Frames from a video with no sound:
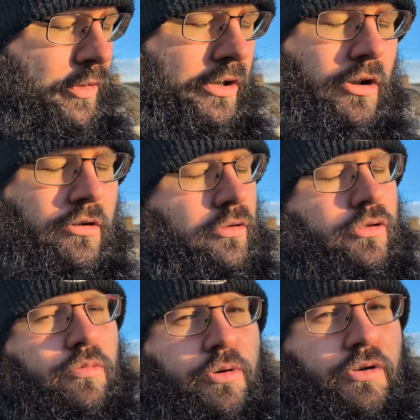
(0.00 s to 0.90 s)
we're not allowed
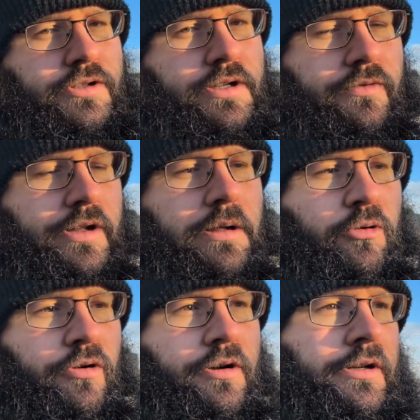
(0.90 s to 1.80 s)
to burn stuff
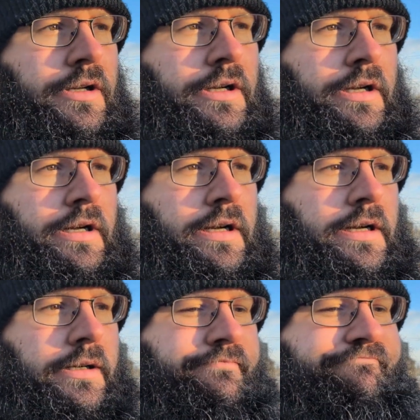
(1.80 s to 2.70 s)
anymore
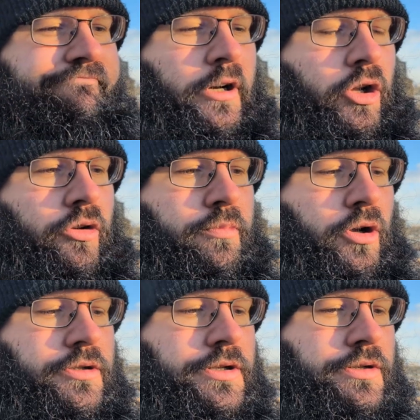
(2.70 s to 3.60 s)
on the
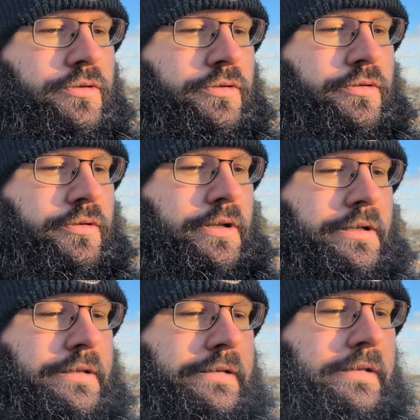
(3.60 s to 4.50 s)
plot. So
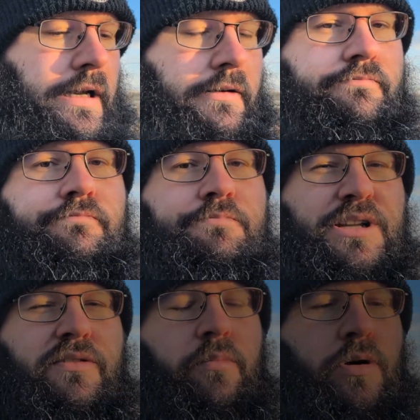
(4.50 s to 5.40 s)
yeah, bit
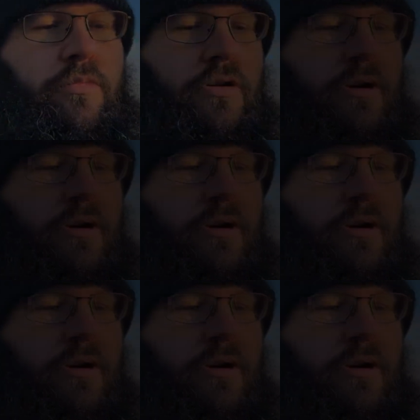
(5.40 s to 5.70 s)
of a bummer.